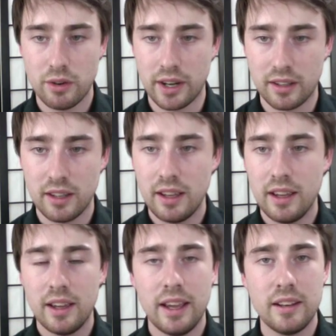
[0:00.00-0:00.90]
rank.
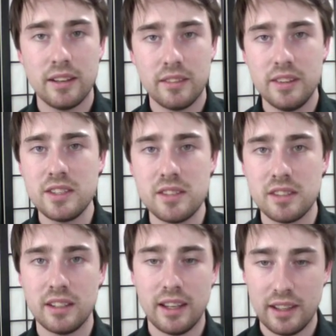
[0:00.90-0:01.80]
And this
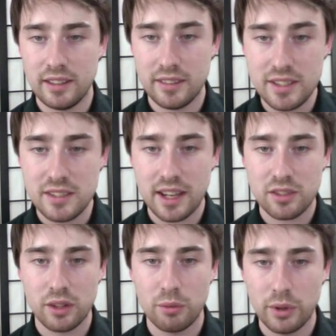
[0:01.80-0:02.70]
is
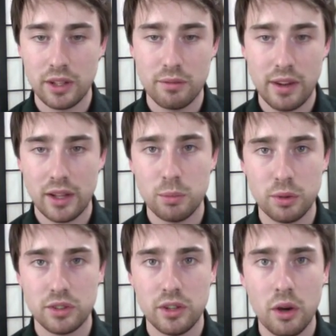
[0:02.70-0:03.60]
actually really
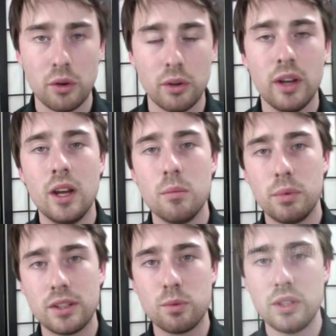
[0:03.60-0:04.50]
valuable to know, because we